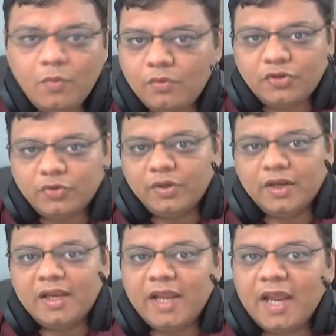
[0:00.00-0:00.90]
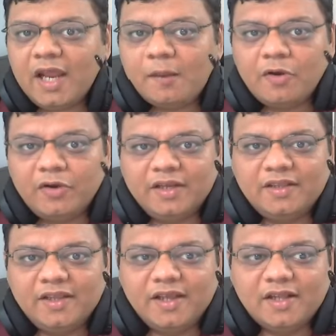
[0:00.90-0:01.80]
do you really care about
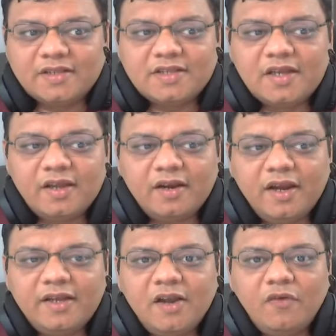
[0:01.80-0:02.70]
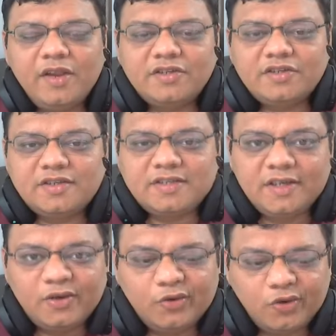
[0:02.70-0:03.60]
anything else? Right now, we are just
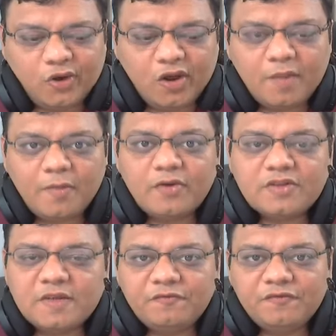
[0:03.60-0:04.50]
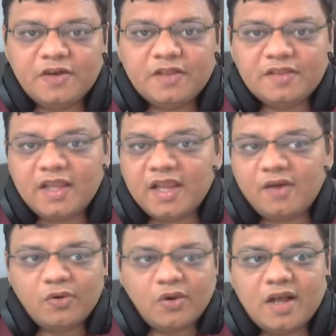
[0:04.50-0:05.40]
here to talk about some fun thing.
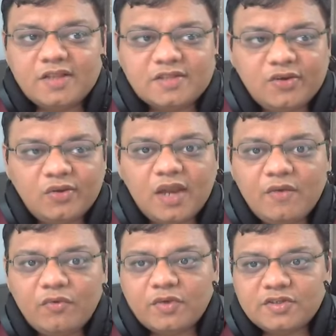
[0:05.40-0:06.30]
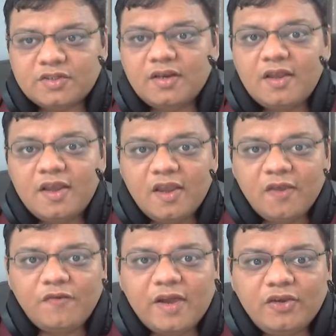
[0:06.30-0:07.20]
I want to answer your live question.
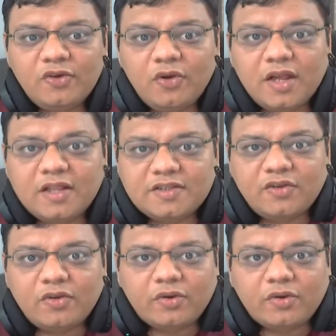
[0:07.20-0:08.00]
If I don't answer your